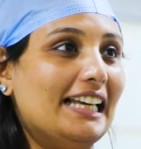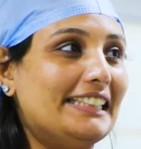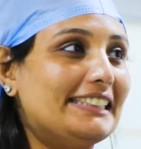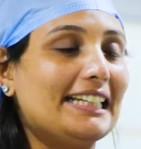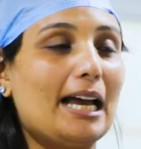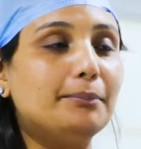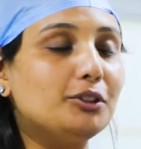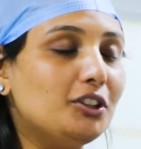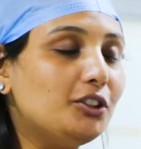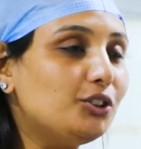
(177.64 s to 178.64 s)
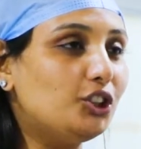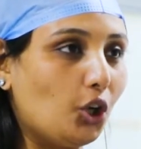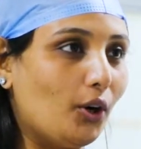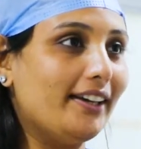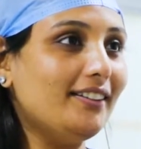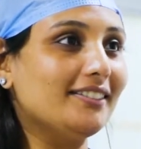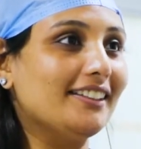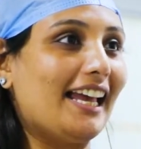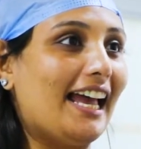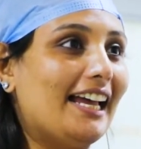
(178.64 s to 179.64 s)
It's an absolute joy,
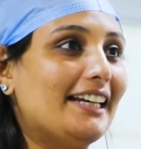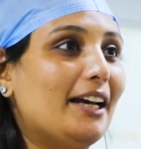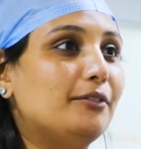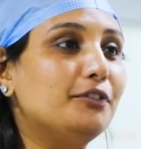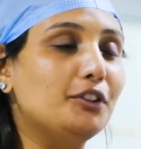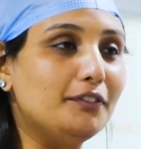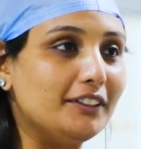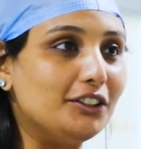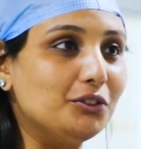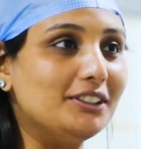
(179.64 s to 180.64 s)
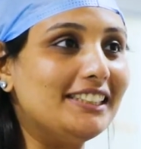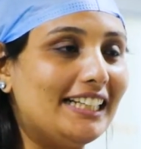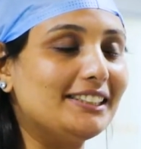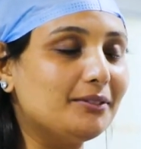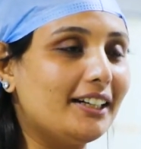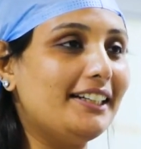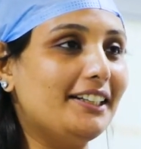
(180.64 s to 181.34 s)
and I'm full of enthusiasm right